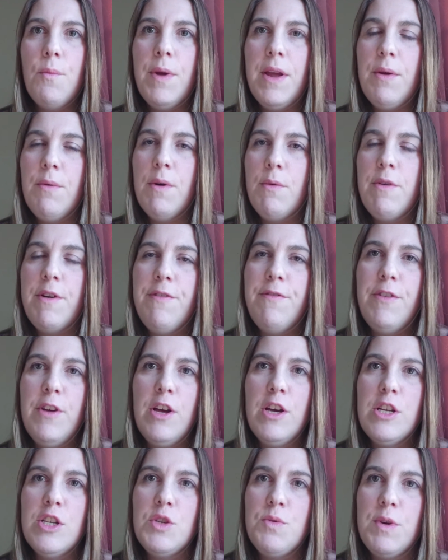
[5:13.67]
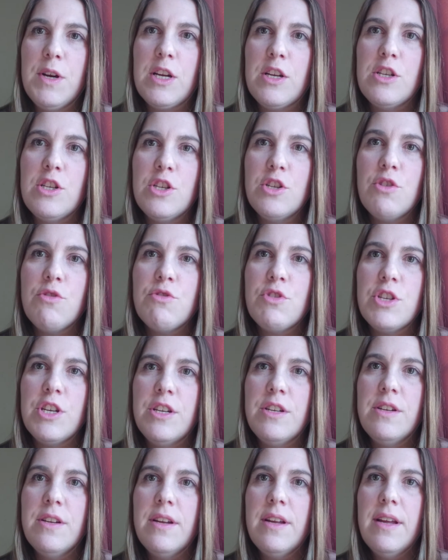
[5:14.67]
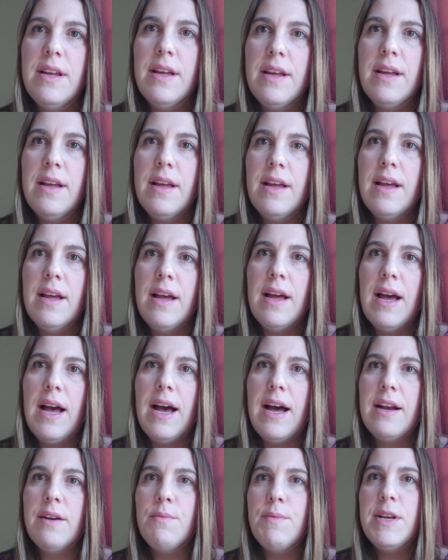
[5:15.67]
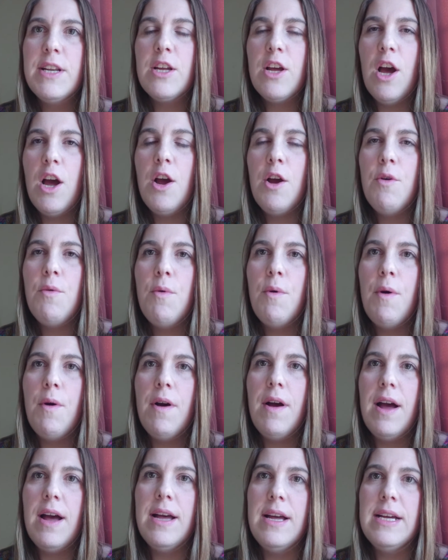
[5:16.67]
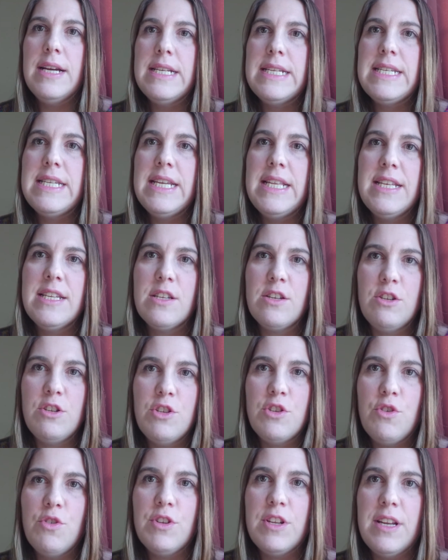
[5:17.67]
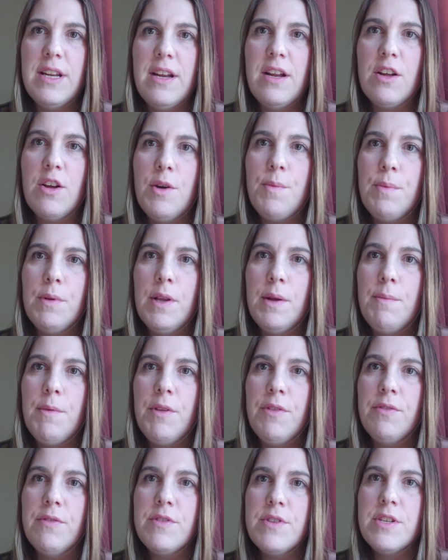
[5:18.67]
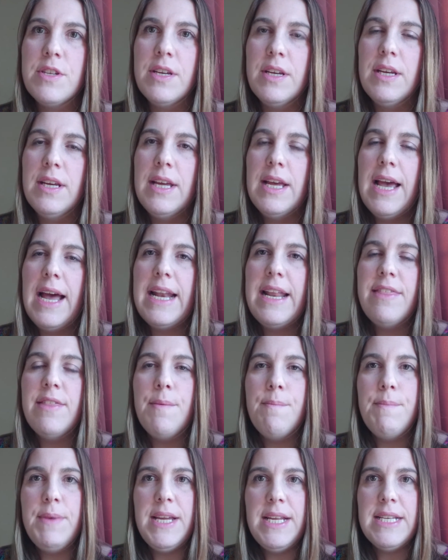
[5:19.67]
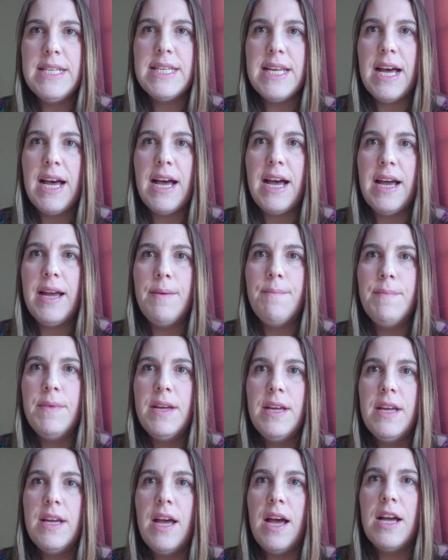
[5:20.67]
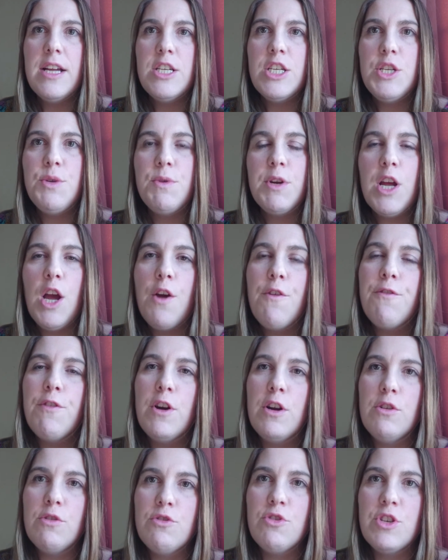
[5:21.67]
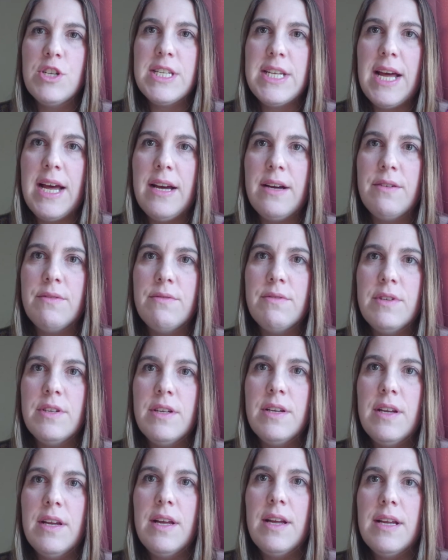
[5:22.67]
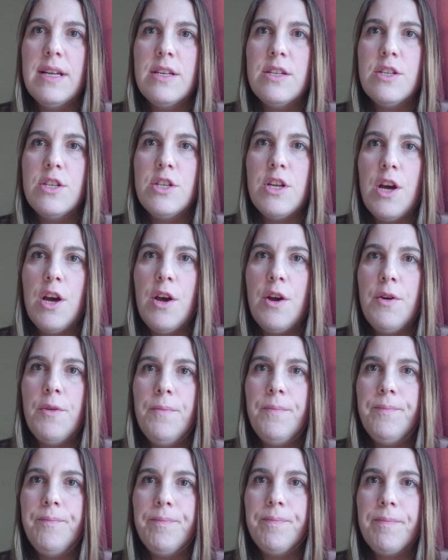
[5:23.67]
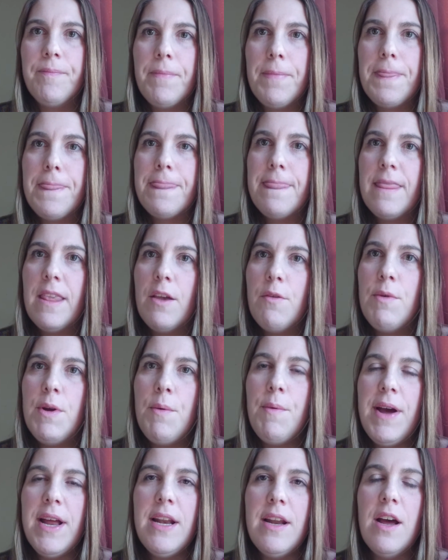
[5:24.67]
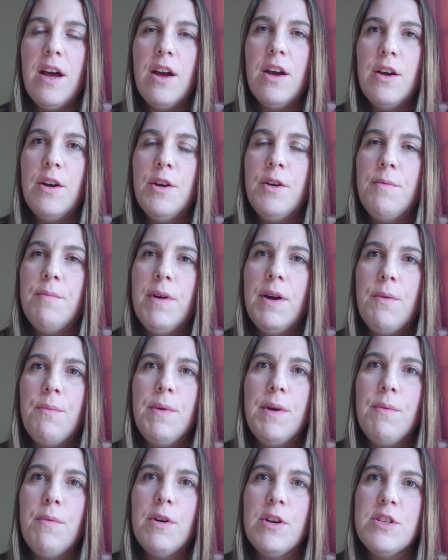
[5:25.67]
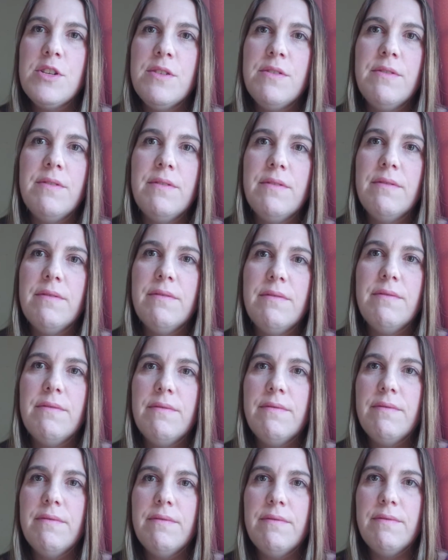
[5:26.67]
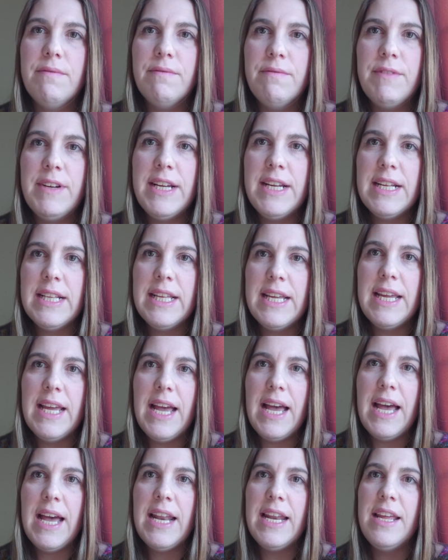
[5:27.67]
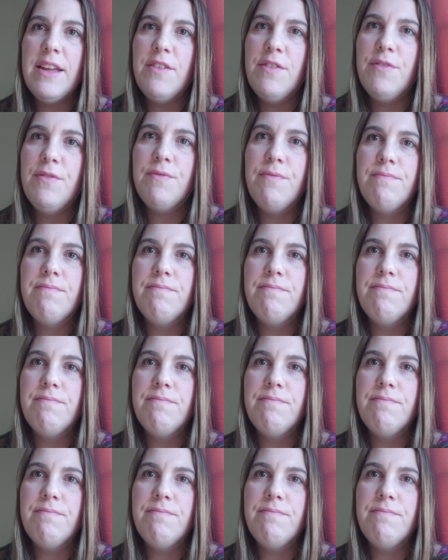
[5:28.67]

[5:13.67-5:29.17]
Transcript: we were referred to a consultant, and we'd go and see this consultant in a couple of months, and in the meantime she would go for an ultrasound. So we went home, and we wasn't really any